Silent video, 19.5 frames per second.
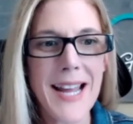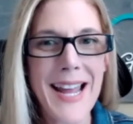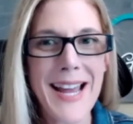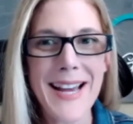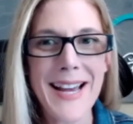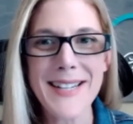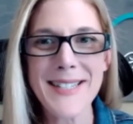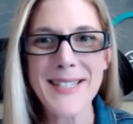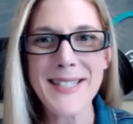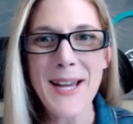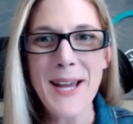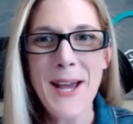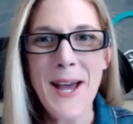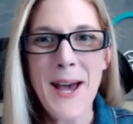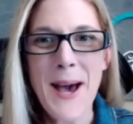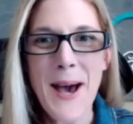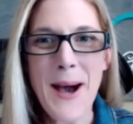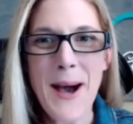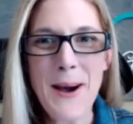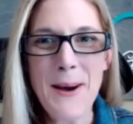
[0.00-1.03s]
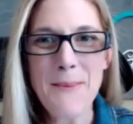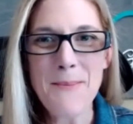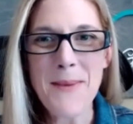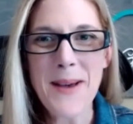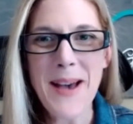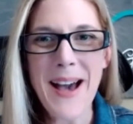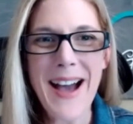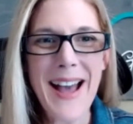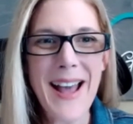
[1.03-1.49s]
And
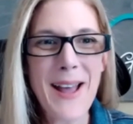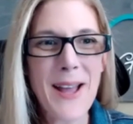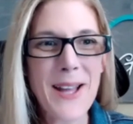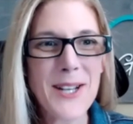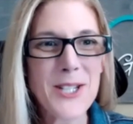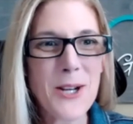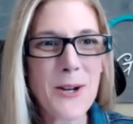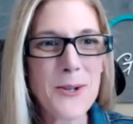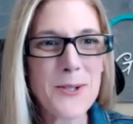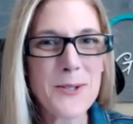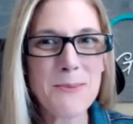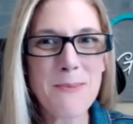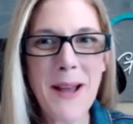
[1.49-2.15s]
um, I chose